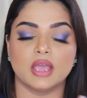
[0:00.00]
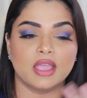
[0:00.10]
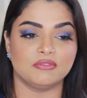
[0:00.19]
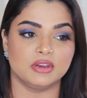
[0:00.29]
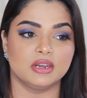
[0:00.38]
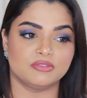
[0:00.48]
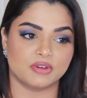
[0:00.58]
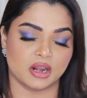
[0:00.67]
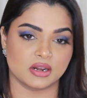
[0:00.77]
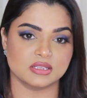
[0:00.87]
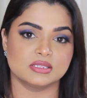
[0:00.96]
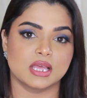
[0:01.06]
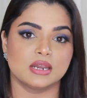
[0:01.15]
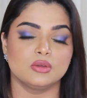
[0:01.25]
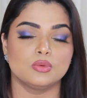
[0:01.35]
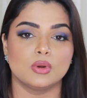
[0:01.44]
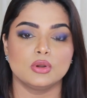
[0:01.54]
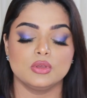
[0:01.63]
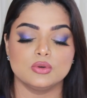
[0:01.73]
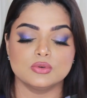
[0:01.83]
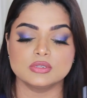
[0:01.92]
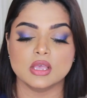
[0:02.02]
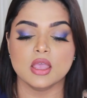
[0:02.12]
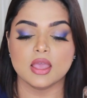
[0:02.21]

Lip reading: the everyday fragrance that you want to use.